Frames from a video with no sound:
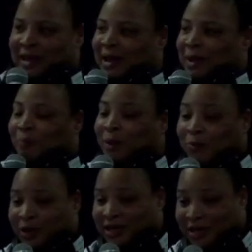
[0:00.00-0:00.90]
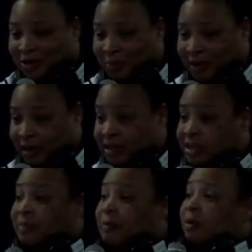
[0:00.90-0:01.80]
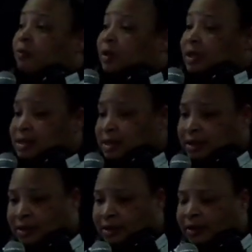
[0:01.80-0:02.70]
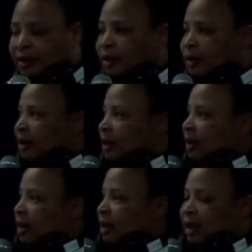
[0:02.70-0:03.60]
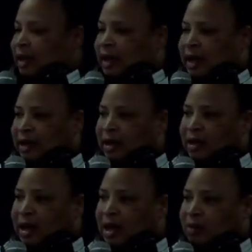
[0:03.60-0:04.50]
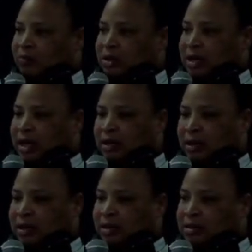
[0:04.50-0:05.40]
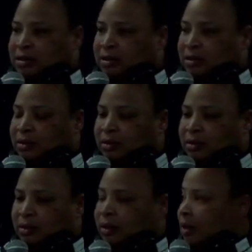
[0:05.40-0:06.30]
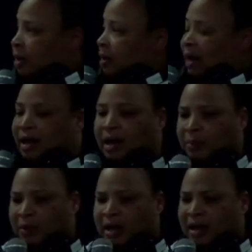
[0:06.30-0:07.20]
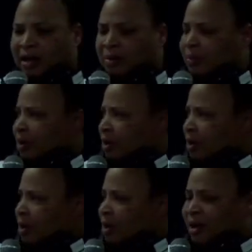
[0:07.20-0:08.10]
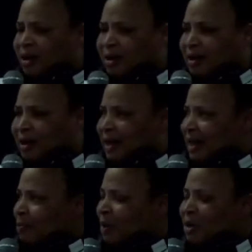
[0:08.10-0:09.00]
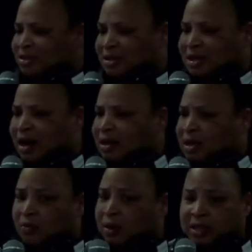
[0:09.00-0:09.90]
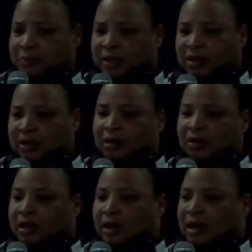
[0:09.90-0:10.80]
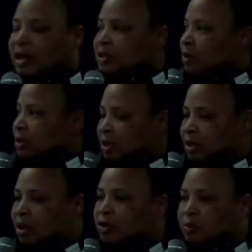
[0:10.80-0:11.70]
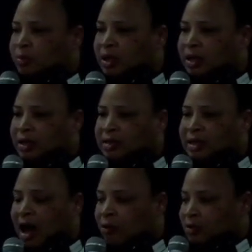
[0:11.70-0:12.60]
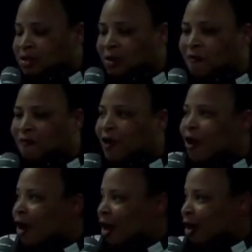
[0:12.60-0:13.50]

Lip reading: But it wouldn't kill me. It just made me really sick. And then God was like, Denise, like I became in minister's college. I wasn't expecting to do that. I just wanted to get closer because I was so far.